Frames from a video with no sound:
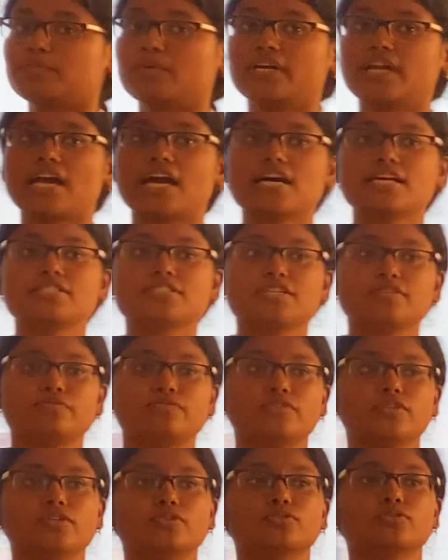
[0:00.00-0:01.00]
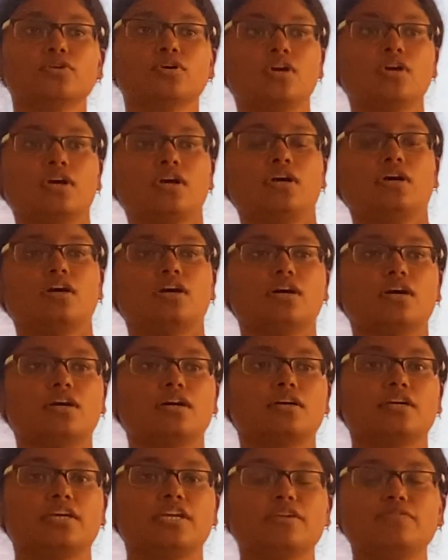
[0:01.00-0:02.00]
but as
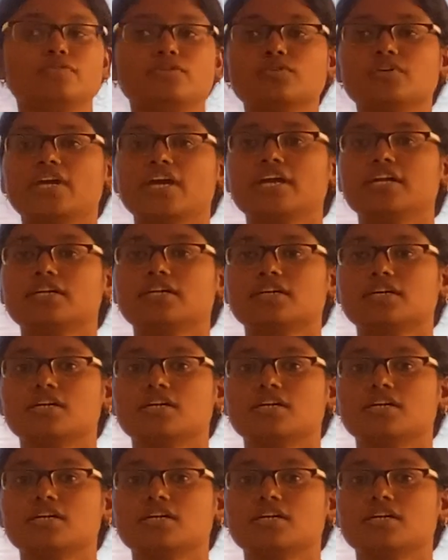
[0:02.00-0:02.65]
if you get